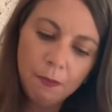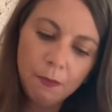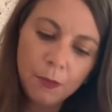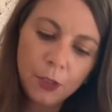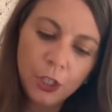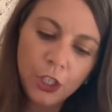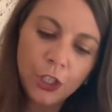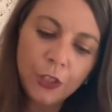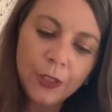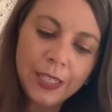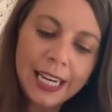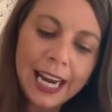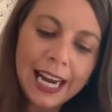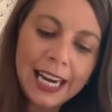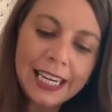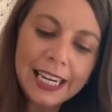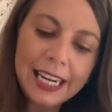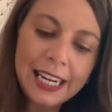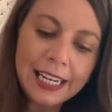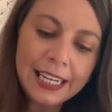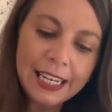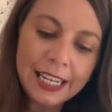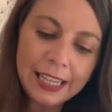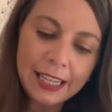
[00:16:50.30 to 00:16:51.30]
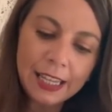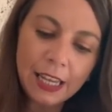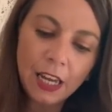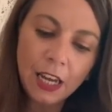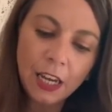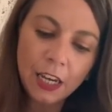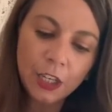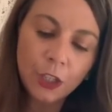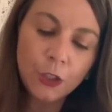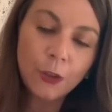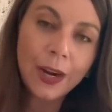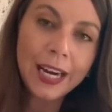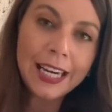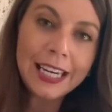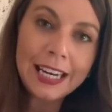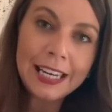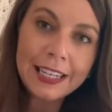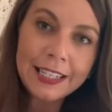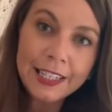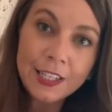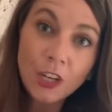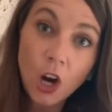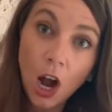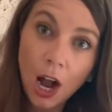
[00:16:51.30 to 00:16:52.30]
created the
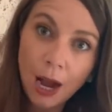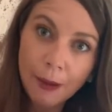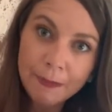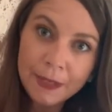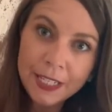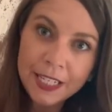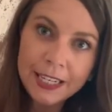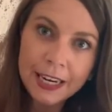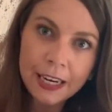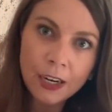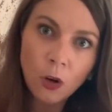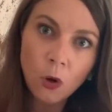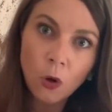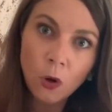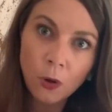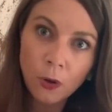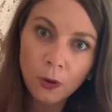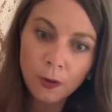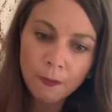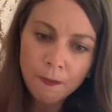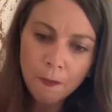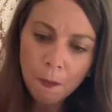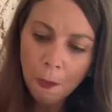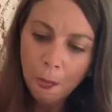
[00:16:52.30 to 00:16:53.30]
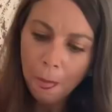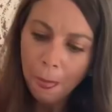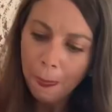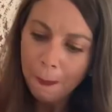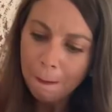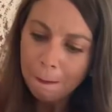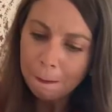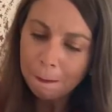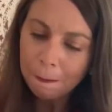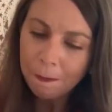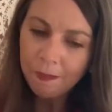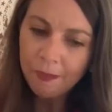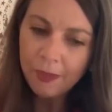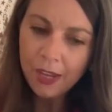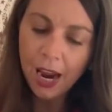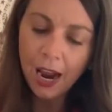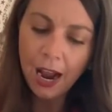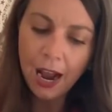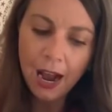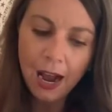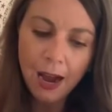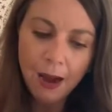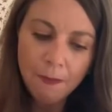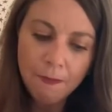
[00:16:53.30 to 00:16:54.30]
greatest obstacle
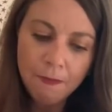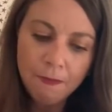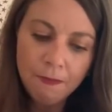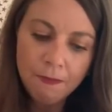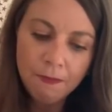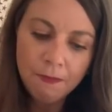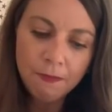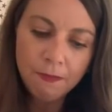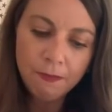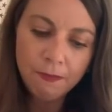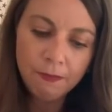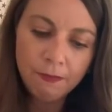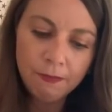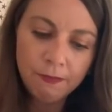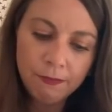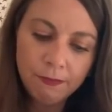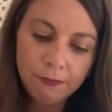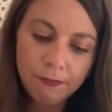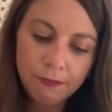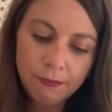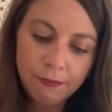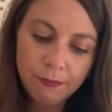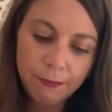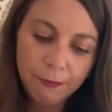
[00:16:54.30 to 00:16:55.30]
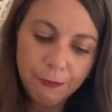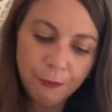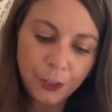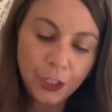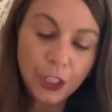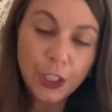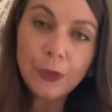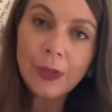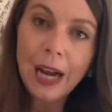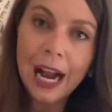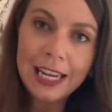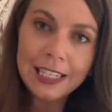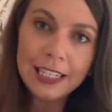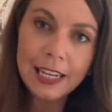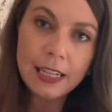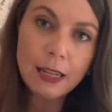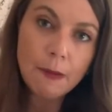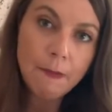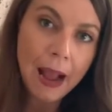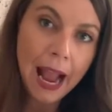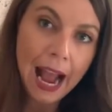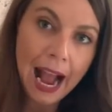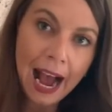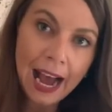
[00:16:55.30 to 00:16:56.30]
for you guys in the
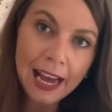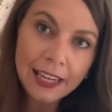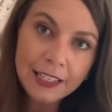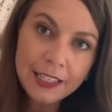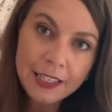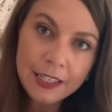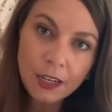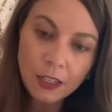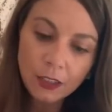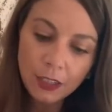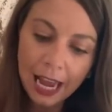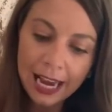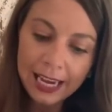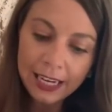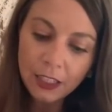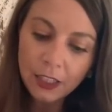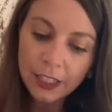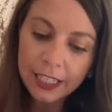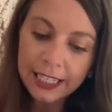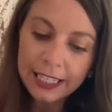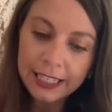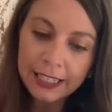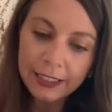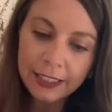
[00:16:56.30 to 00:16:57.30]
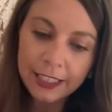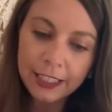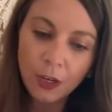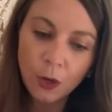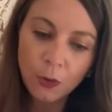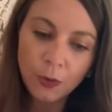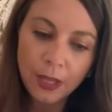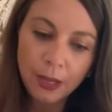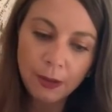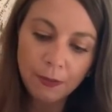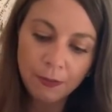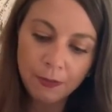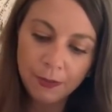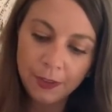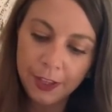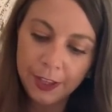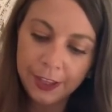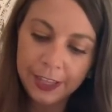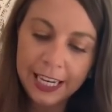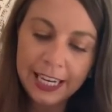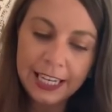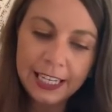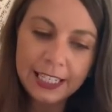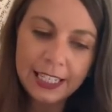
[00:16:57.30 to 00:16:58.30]
past. Likely, you know, the
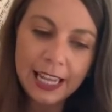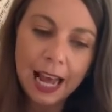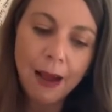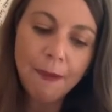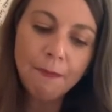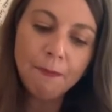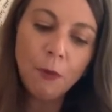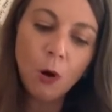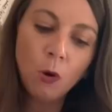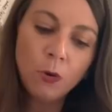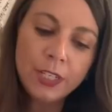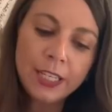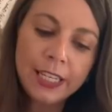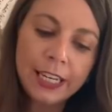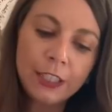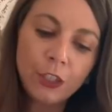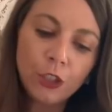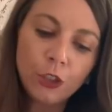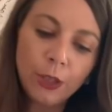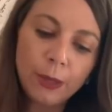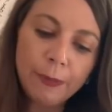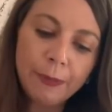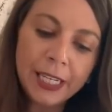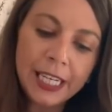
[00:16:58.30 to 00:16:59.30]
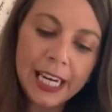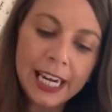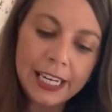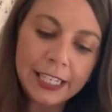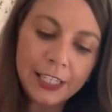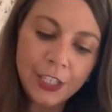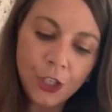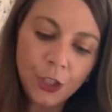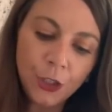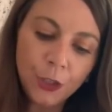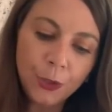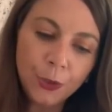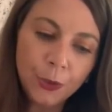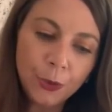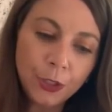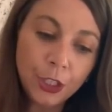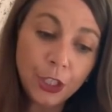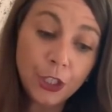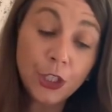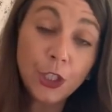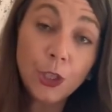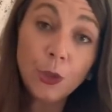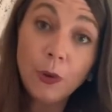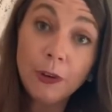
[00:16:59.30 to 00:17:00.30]
things that most contributed to
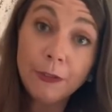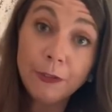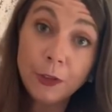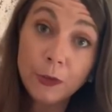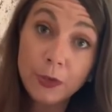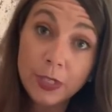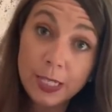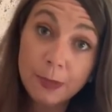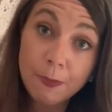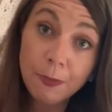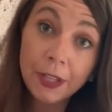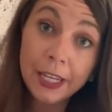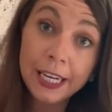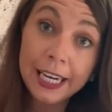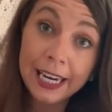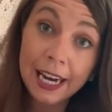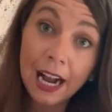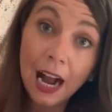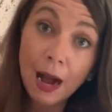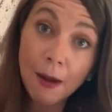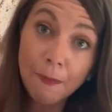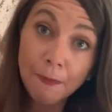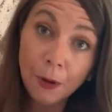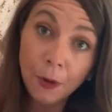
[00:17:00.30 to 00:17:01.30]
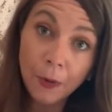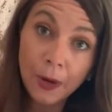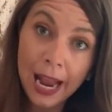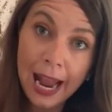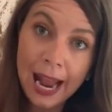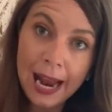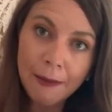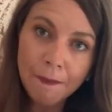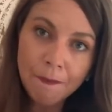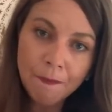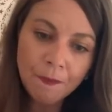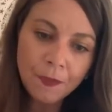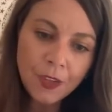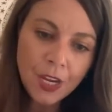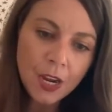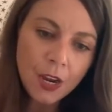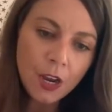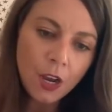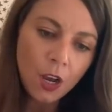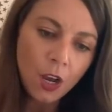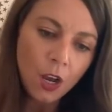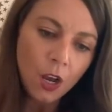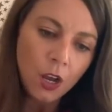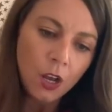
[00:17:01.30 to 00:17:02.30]
the two of you splitting up, okay?
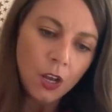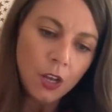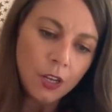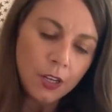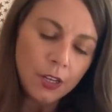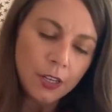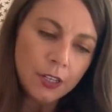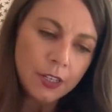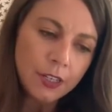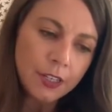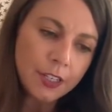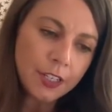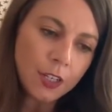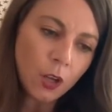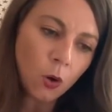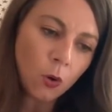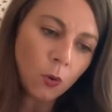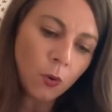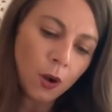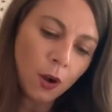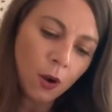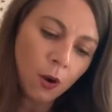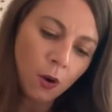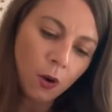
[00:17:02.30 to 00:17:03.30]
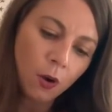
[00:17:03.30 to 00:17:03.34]
So